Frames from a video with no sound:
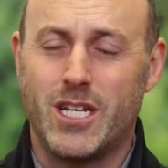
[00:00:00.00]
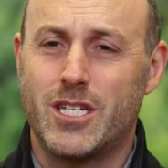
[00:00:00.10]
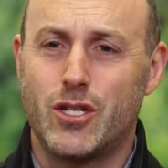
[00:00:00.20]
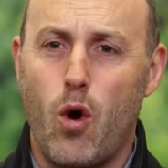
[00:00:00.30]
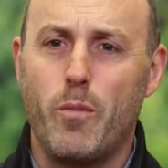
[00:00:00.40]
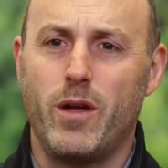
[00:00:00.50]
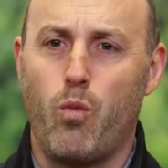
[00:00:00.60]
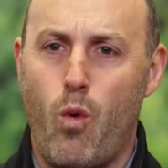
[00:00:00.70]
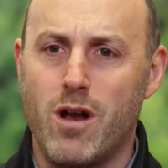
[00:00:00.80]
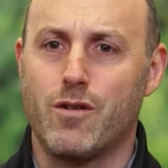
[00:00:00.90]
has so many
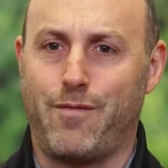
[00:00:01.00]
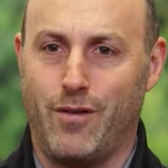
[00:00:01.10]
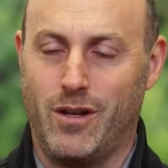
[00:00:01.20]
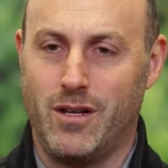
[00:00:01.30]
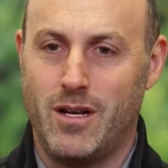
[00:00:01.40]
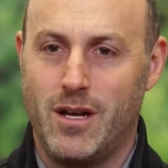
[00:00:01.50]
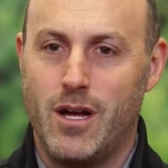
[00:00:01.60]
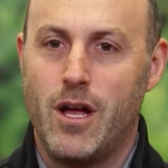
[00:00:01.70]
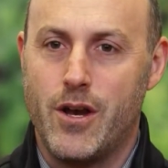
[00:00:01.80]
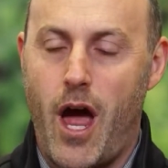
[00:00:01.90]
wonderful
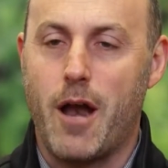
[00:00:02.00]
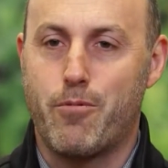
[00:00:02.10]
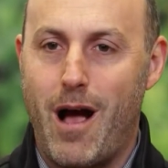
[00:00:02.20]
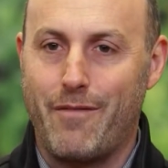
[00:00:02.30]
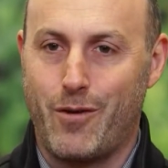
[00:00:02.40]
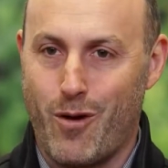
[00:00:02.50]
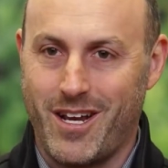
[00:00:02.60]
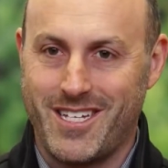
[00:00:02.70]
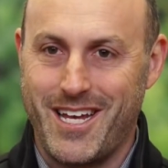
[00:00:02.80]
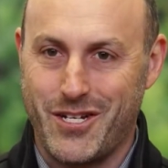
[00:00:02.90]
nonprofit
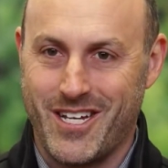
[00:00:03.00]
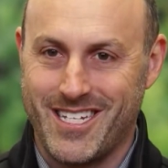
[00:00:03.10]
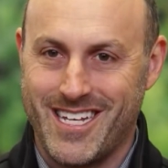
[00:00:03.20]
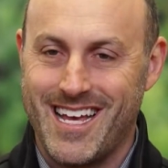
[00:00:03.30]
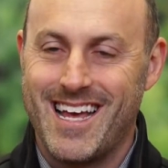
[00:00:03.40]
organizations,